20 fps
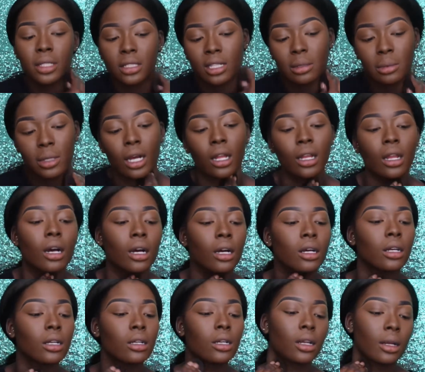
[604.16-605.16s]
the same colour.
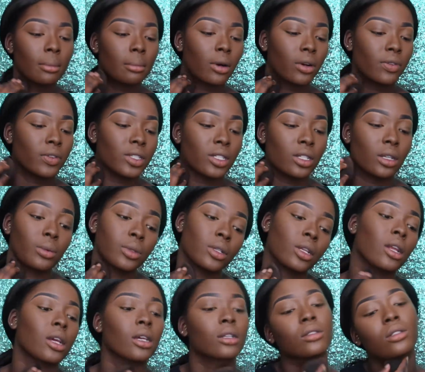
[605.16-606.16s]
But obviously you don't want your
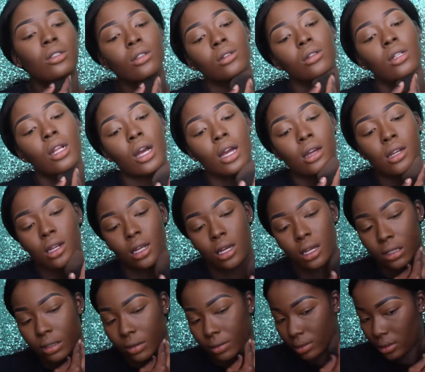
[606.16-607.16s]
neck too light,
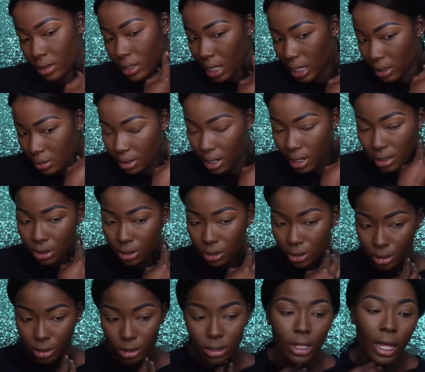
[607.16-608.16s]
so that's why I just
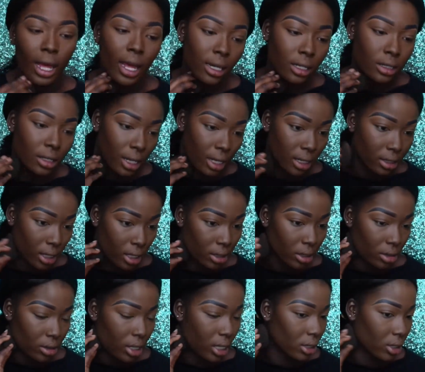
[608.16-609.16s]
use the excess. I
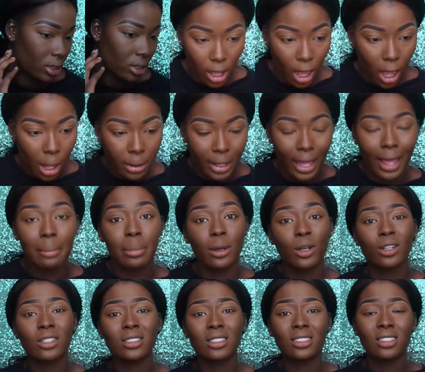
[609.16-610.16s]
don't actually... Okay,
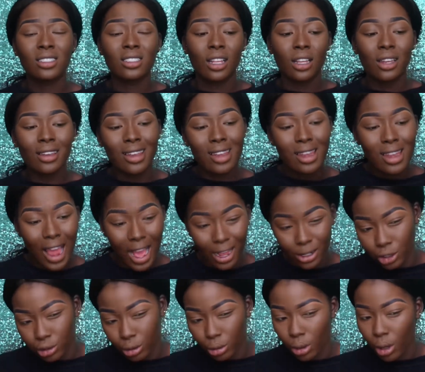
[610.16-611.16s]
because this is a
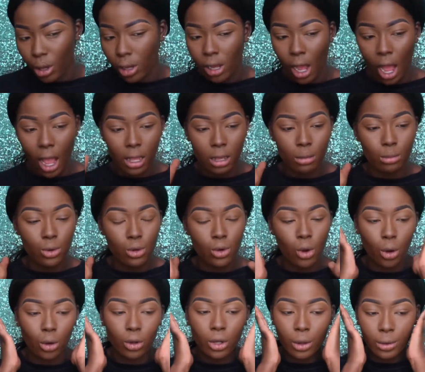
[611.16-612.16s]
natural look, I am
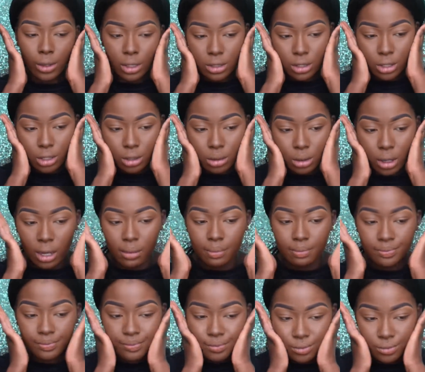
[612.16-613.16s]
not going
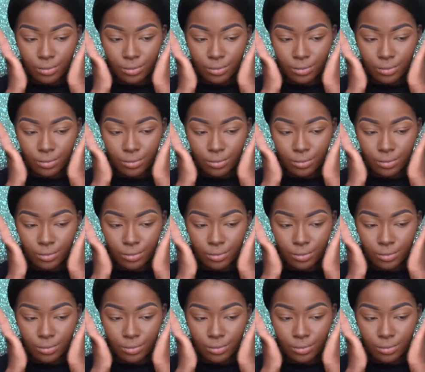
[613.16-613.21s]
to